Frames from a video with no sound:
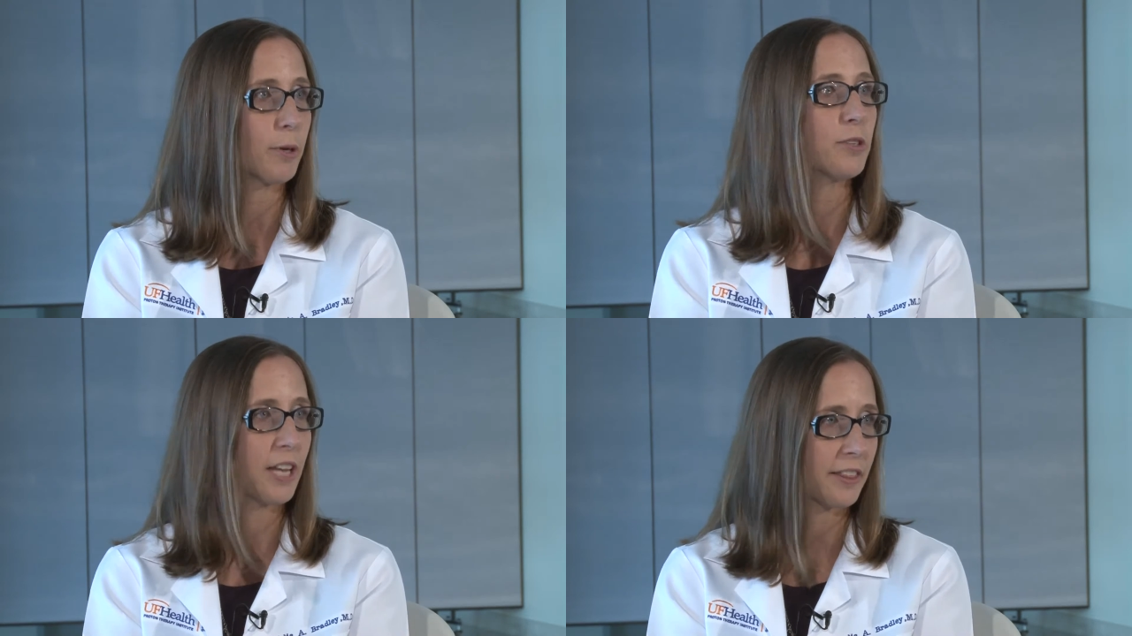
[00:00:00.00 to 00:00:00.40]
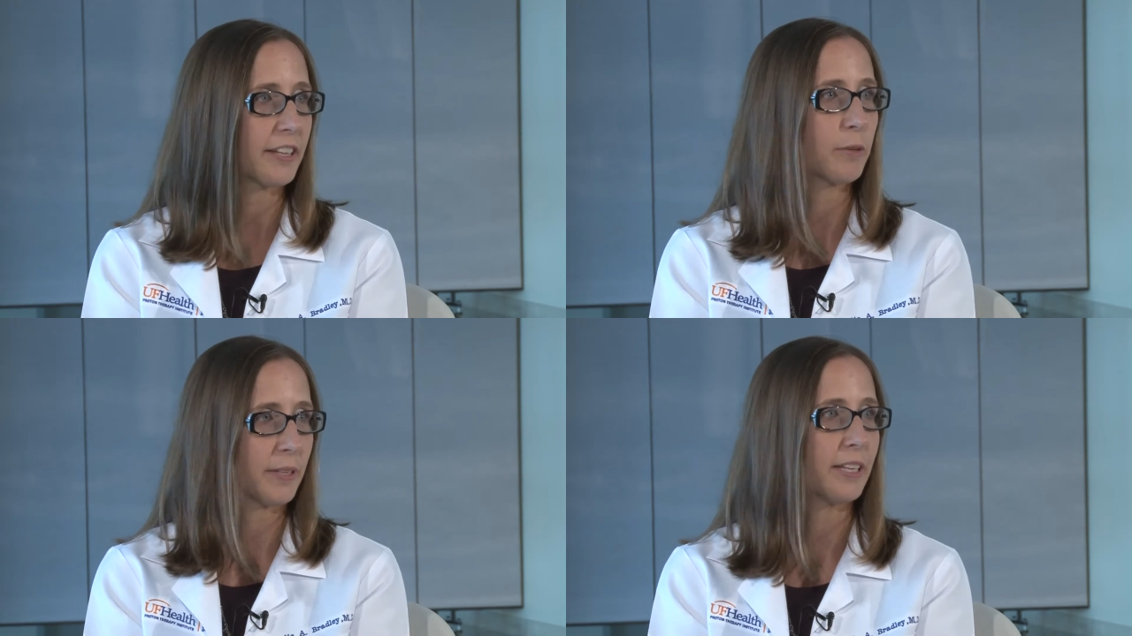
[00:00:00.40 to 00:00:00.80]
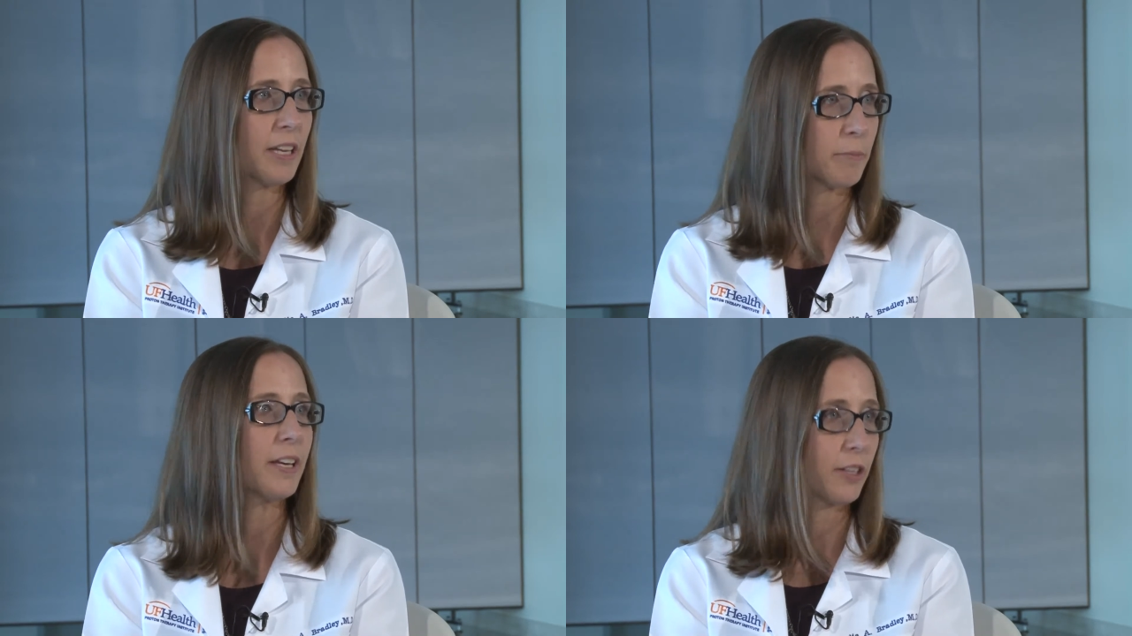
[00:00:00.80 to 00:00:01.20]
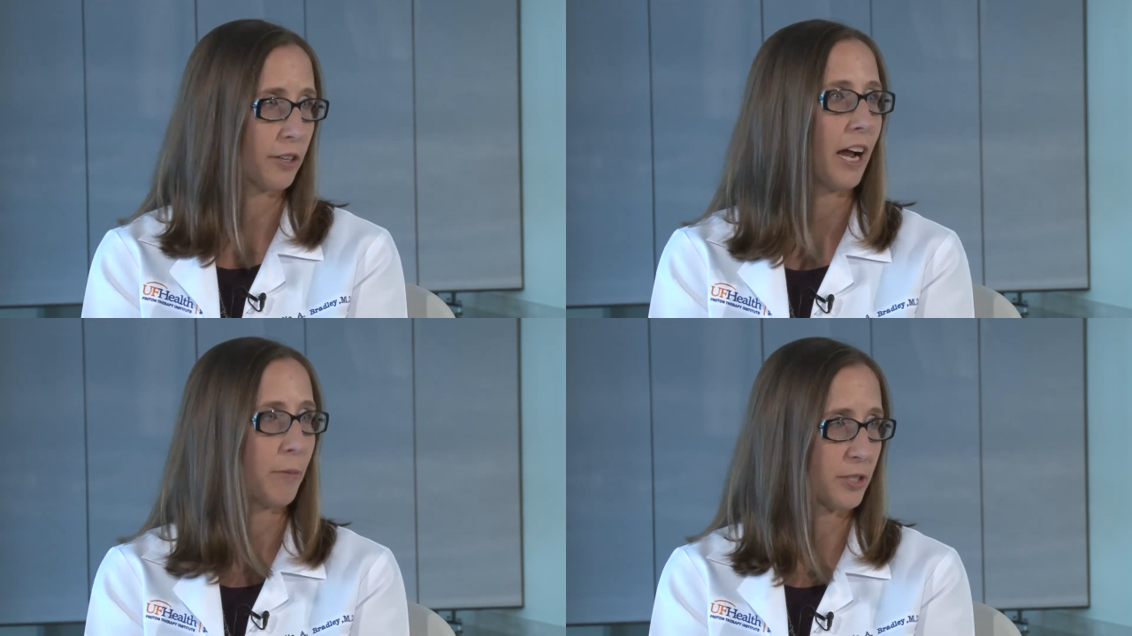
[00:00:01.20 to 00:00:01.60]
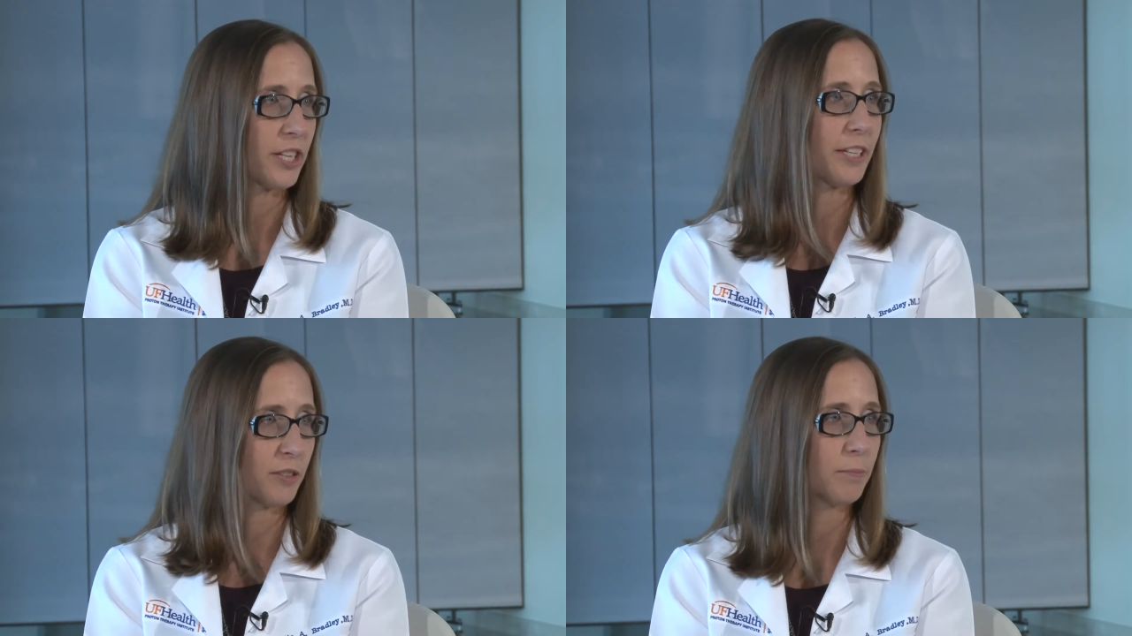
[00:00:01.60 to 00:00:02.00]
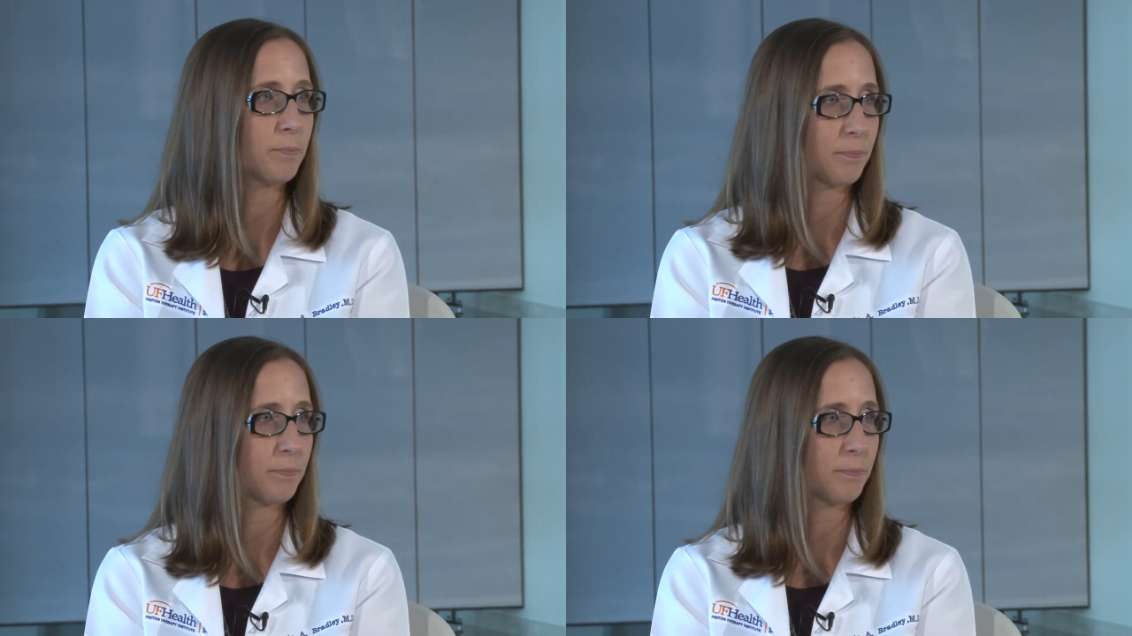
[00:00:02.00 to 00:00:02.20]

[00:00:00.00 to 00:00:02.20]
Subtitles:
proton therapy can be a good option.